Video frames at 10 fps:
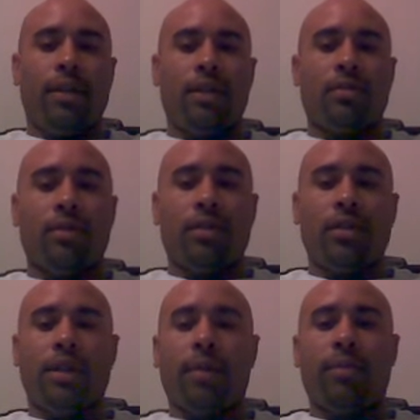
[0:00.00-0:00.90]
So that's what
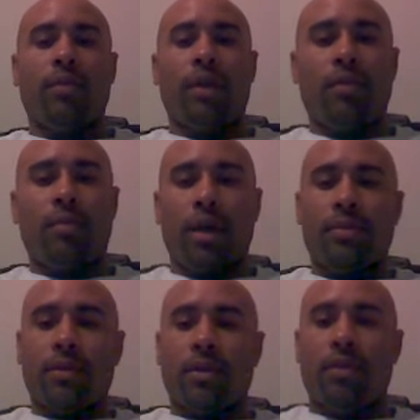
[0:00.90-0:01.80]
your topographic
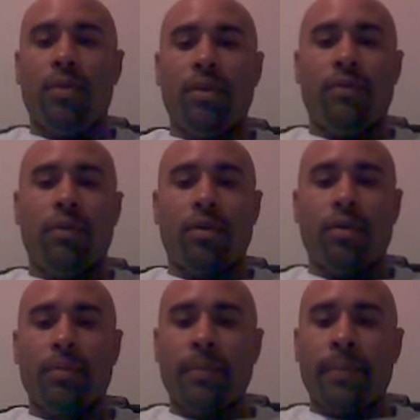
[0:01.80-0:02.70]
maps are going to be for.
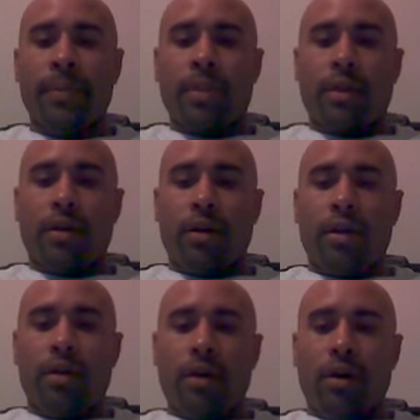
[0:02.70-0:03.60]
All right.